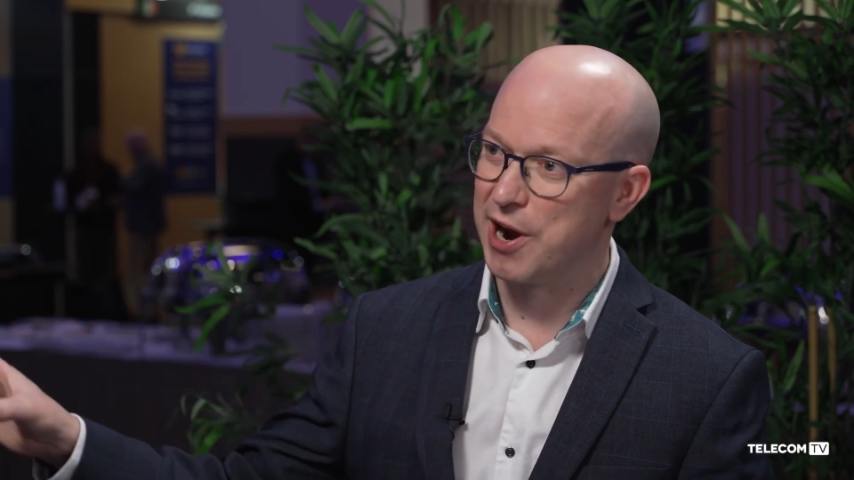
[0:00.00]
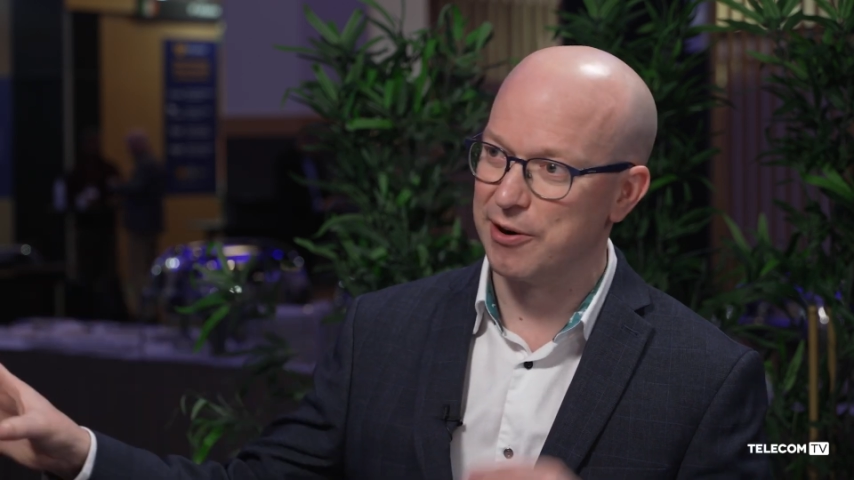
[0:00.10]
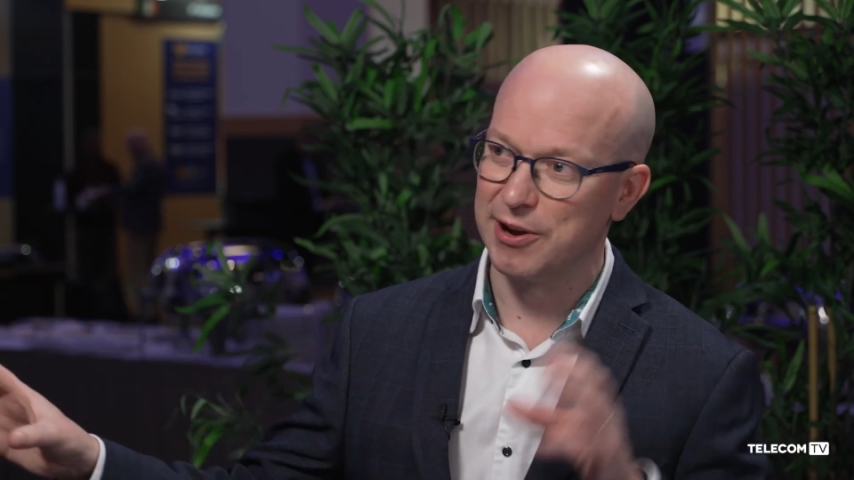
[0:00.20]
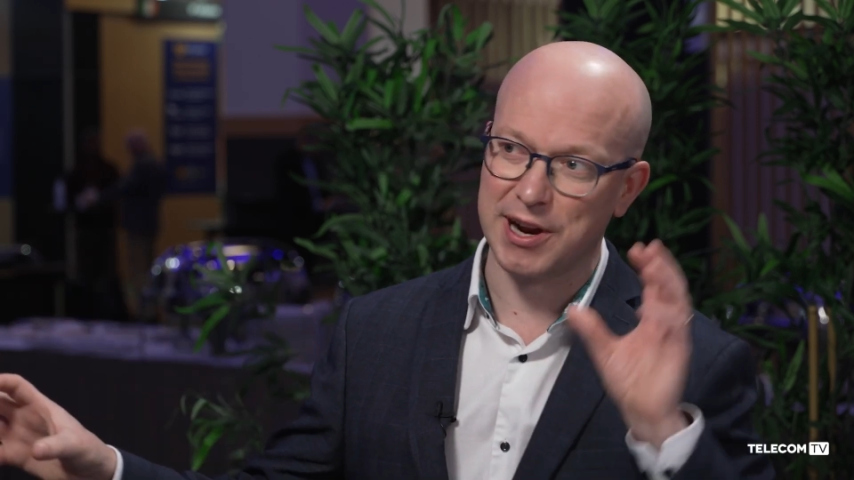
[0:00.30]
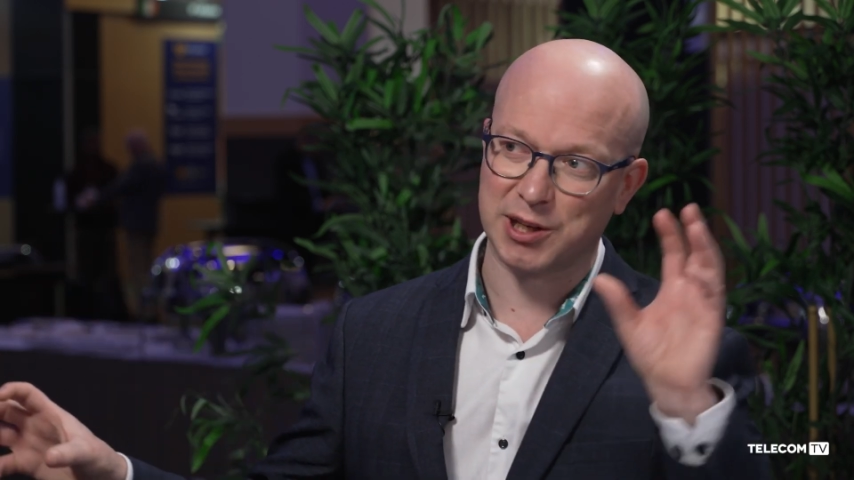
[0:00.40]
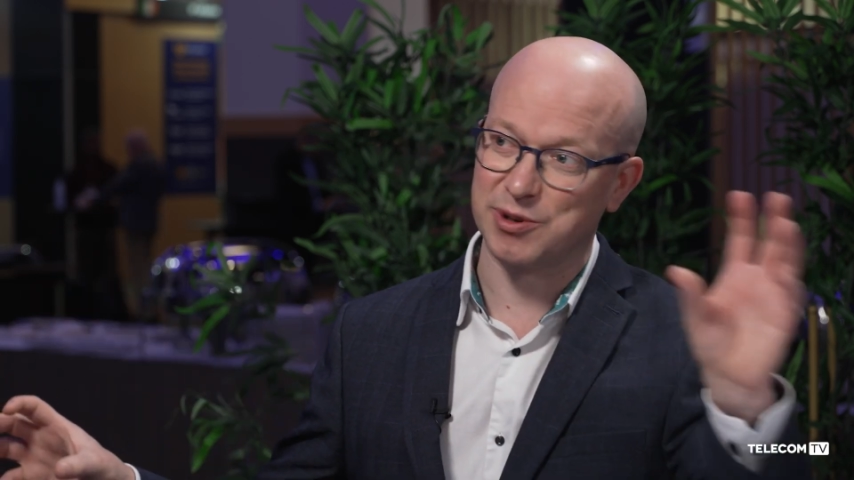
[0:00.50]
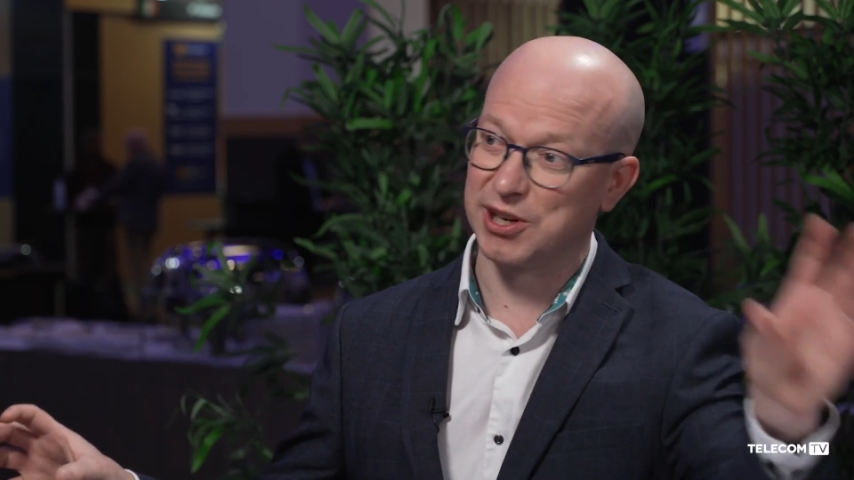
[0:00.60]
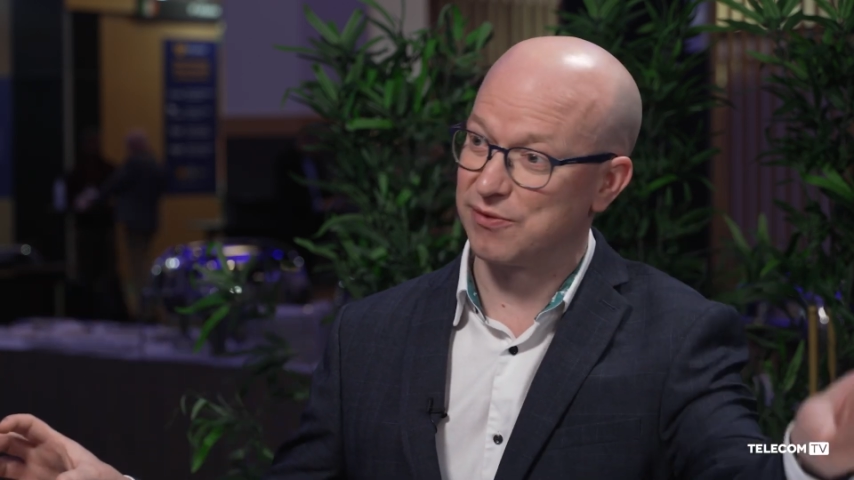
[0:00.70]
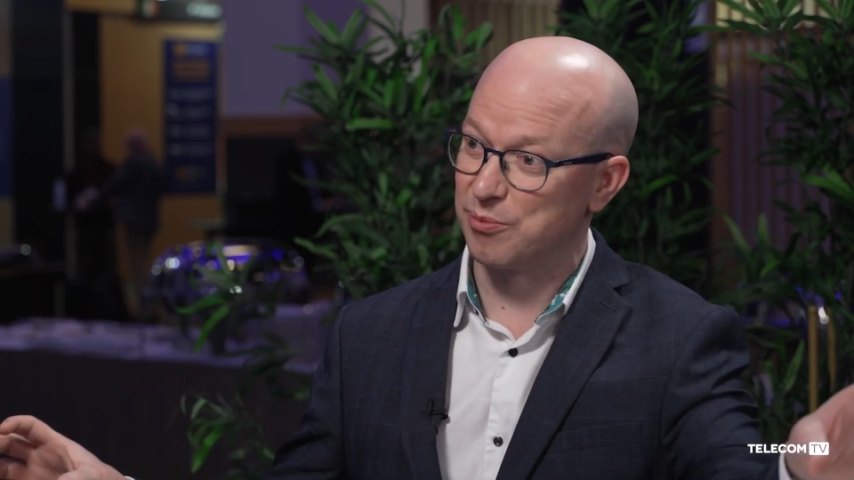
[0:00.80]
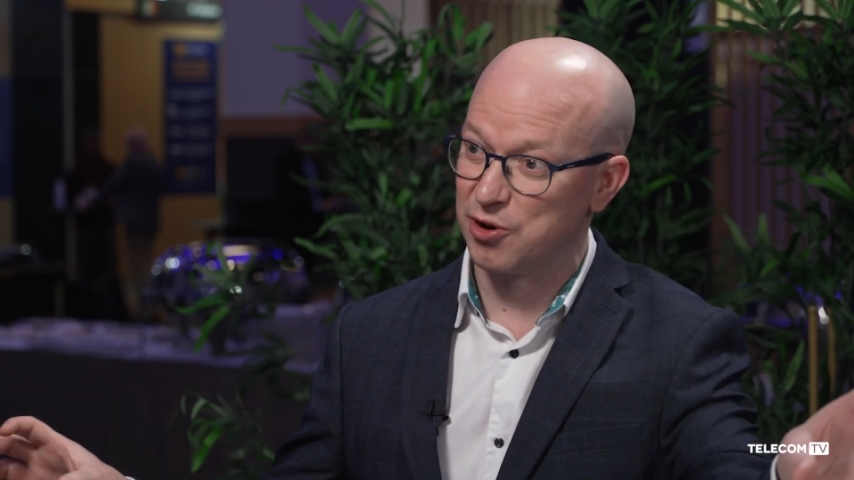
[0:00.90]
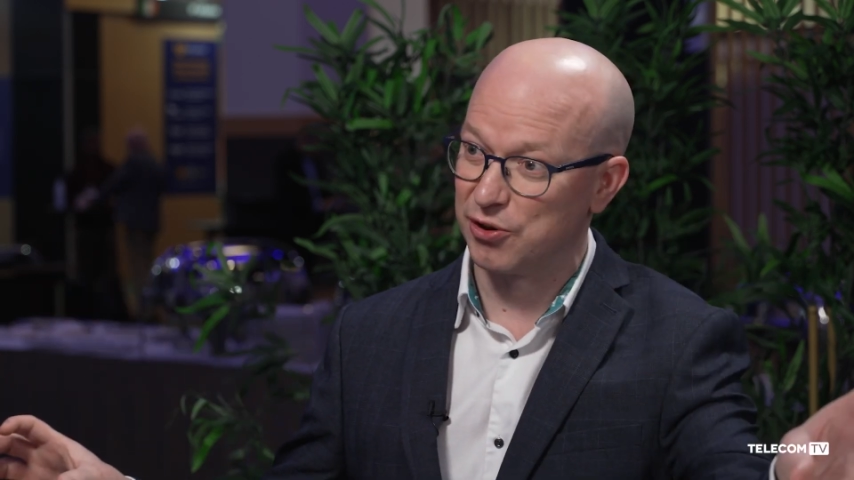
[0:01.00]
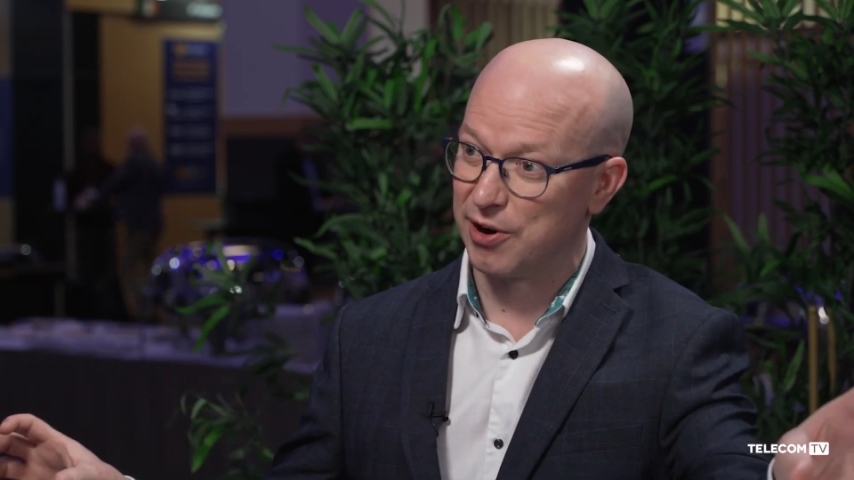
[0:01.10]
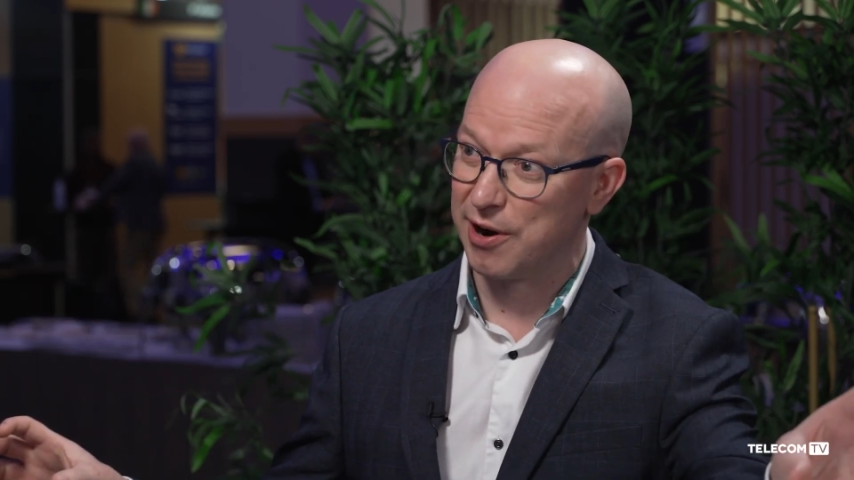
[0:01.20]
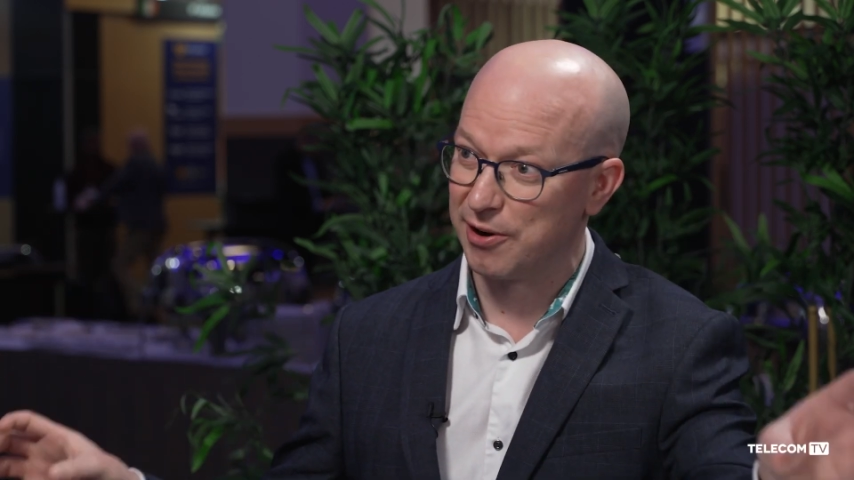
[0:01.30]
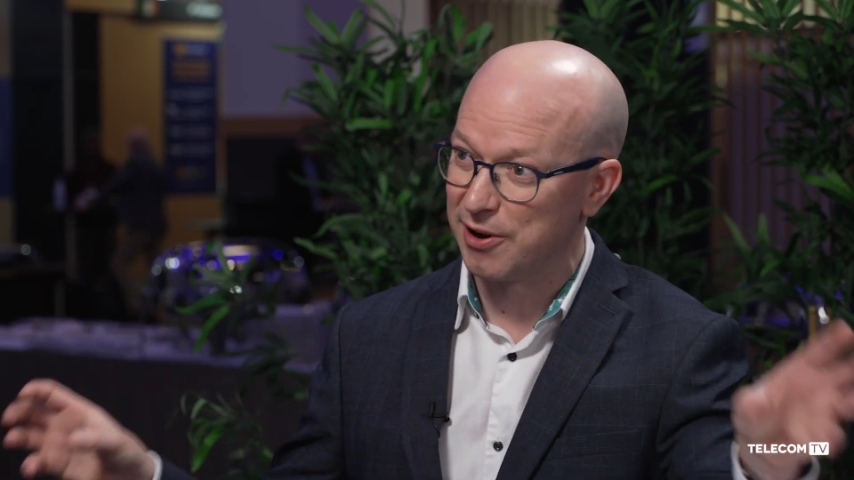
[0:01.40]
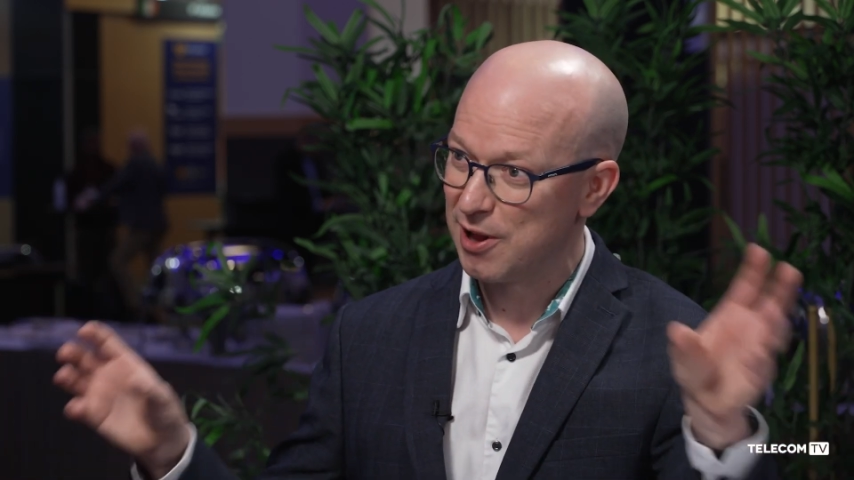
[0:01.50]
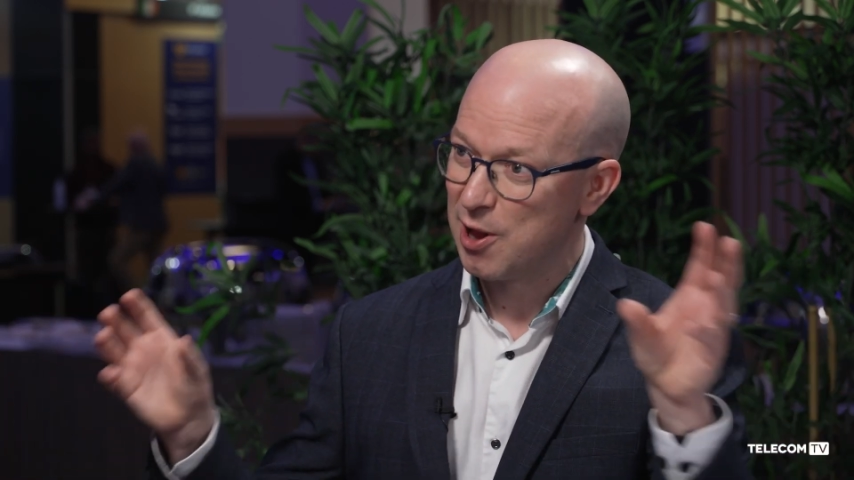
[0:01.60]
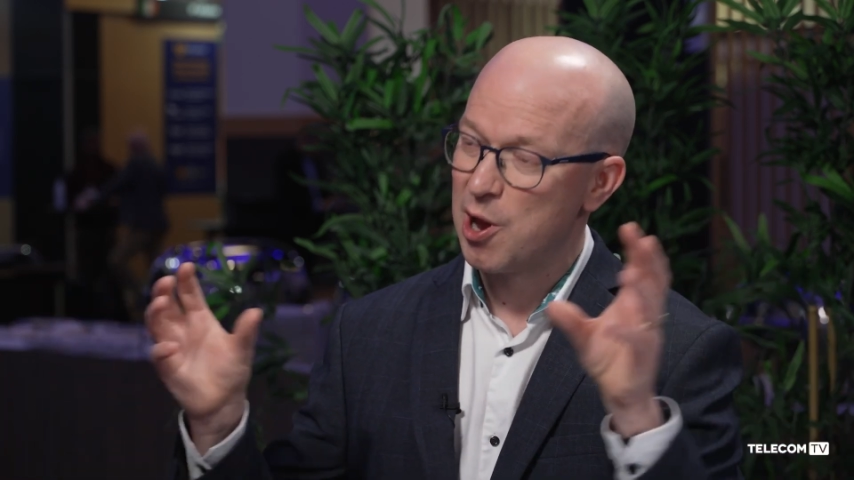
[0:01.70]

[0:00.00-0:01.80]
area and expertise from another area